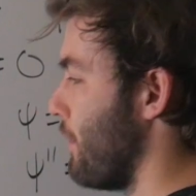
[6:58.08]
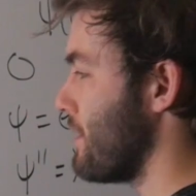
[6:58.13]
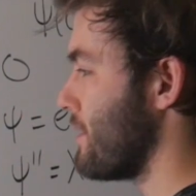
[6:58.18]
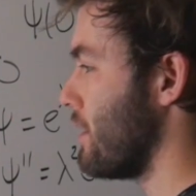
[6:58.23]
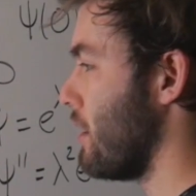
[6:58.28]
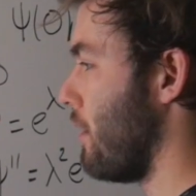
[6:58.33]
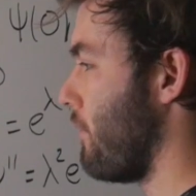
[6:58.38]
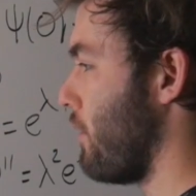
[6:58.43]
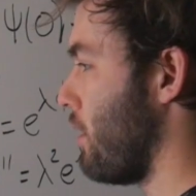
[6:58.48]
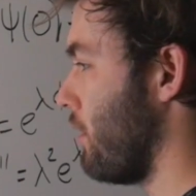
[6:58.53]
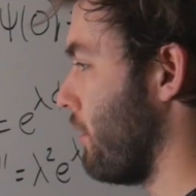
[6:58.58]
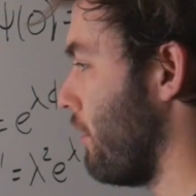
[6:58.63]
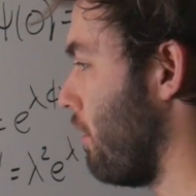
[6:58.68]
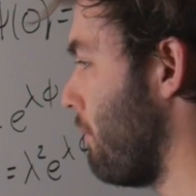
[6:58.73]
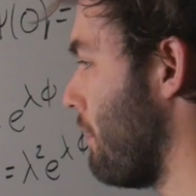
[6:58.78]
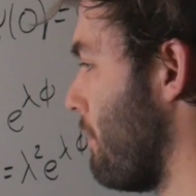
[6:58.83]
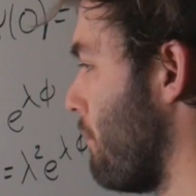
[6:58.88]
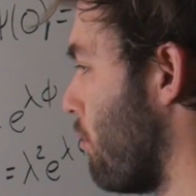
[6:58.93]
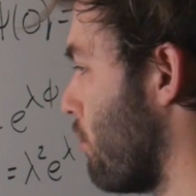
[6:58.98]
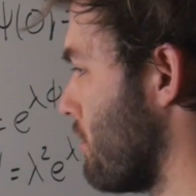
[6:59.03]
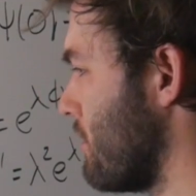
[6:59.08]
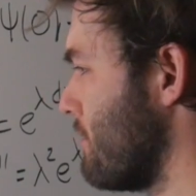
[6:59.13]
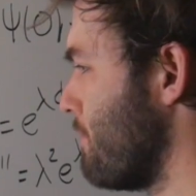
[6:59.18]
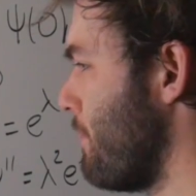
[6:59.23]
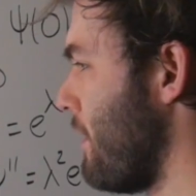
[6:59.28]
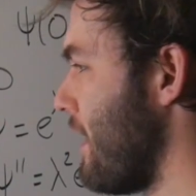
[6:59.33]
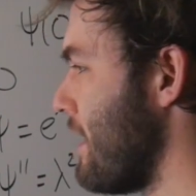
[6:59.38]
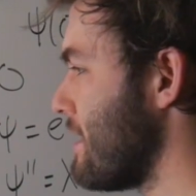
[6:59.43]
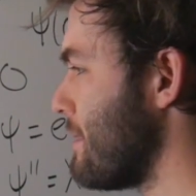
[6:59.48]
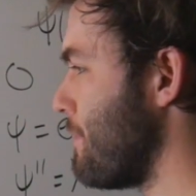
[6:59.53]
myself a little bit more
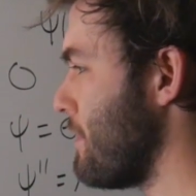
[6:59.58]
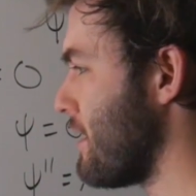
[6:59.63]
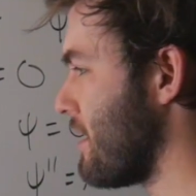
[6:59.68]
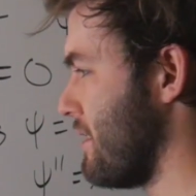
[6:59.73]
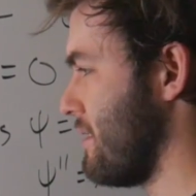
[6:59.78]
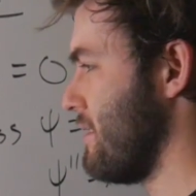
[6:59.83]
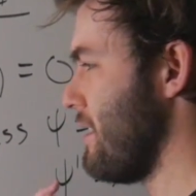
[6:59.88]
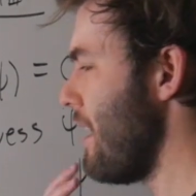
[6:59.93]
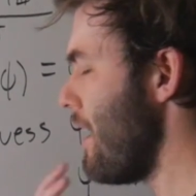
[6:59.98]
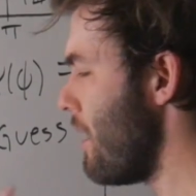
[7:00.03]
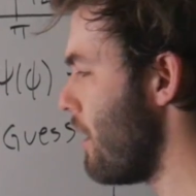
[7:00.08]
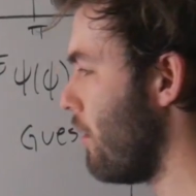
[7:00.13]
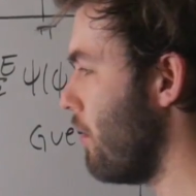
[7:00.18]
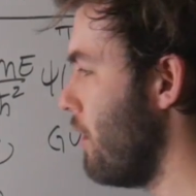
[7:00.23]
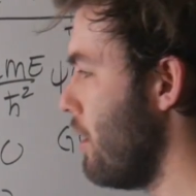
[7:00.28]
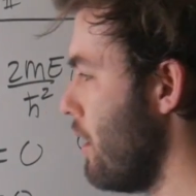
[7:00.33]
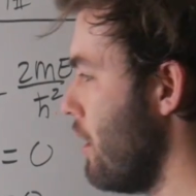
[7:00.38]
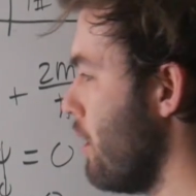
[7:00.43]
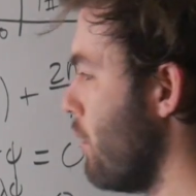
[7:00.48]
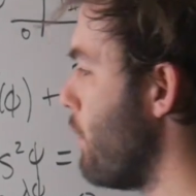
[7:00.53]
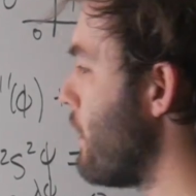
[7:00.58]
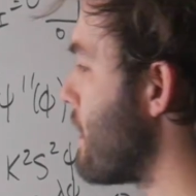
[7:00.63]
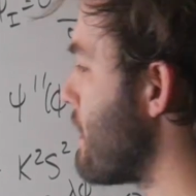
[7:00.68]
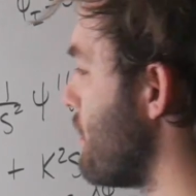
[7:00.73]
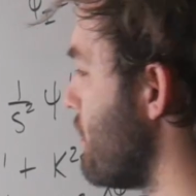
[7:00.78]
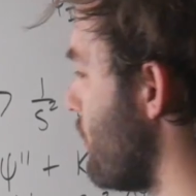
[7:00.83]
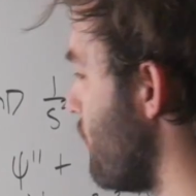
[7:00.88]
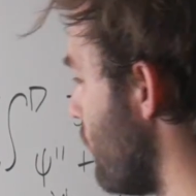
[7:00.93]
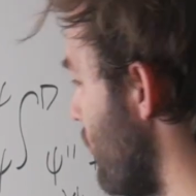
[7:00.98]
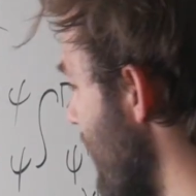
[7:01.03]
space because now we
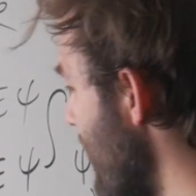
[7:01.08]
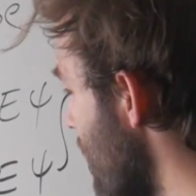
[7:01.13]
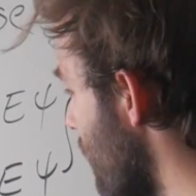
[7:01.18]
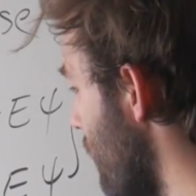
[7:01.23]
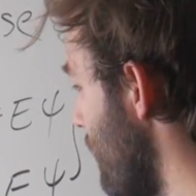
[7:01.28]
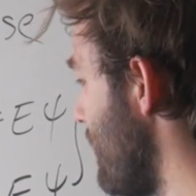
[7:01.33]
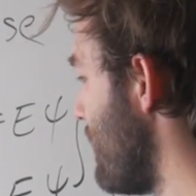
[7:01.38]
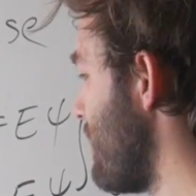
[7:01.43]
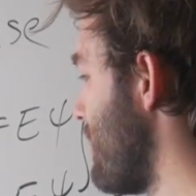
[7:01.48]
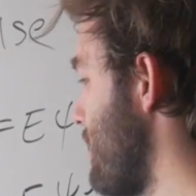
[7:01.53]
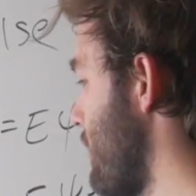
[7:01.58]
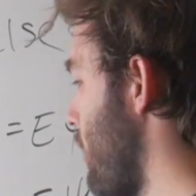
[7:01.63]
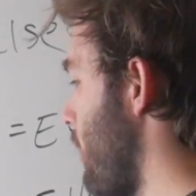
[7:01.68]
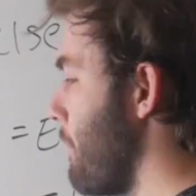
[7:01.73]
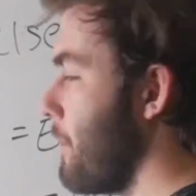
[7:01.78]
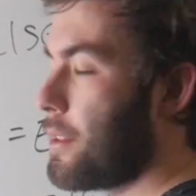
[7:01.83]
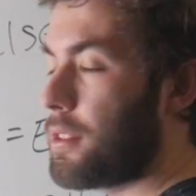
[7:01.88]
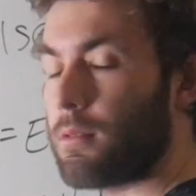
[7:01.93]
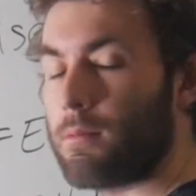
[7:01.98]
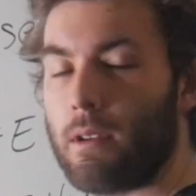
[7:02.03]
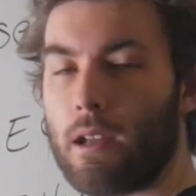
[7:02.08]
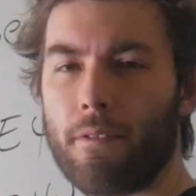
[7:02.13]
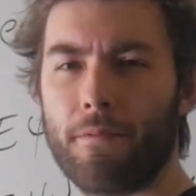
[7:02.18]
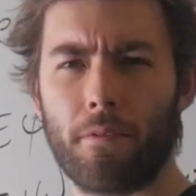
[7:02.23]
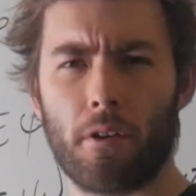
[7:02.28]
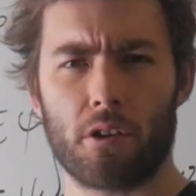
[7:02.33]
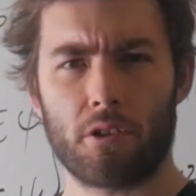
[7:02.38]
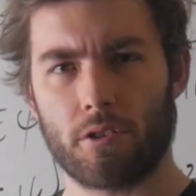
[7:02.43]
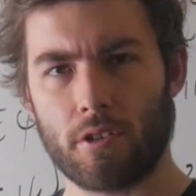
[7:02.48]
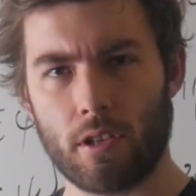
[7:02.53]
can uniquely determine the wave
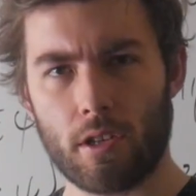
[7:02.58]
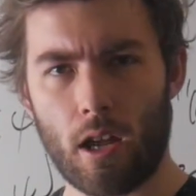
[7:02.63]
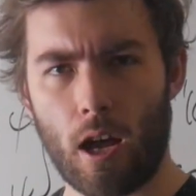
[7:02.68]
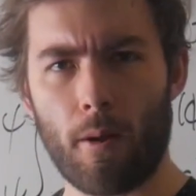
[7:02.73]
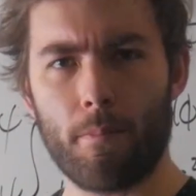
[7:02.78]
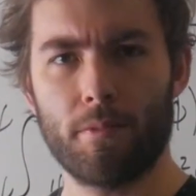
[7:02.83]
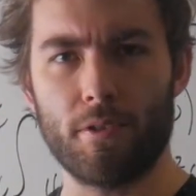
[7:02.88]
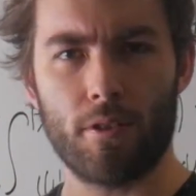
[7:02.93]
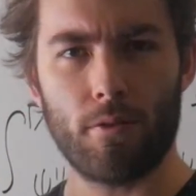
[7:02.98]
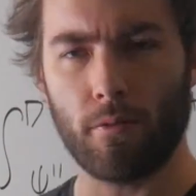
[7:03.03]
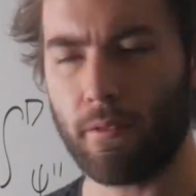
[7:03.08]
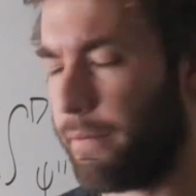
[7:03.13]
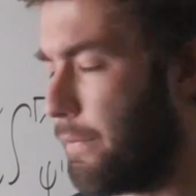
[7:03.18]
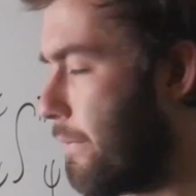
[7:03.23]
function up to a